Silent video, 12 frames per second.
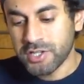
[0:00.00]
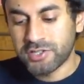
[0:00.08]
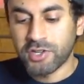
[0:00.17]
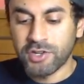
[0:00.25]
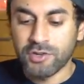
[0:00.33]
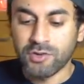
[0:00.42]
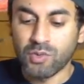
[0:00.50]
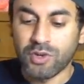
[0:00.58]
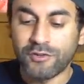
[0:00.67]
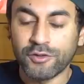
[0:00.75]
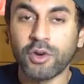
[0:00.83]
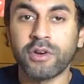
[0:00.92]
So
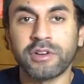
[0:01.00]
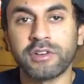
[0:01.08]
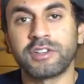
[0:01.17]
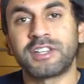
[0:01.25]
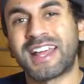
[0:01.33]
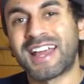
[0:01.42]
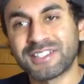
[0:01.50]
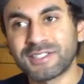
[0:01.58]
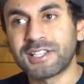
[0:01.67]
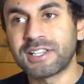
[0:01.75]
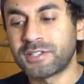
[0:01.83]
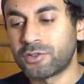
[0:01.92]
if you are an
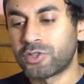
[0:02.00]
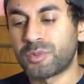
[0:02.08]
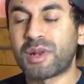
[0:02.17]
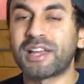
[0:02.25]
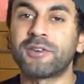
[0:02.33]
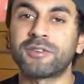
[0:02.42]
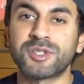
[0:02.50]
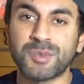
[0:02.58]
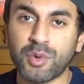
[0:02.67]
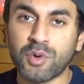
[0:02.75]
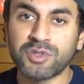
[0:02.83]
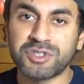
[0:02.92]
athlete or you play a lot of
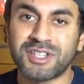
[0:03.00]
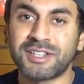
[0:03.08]
sports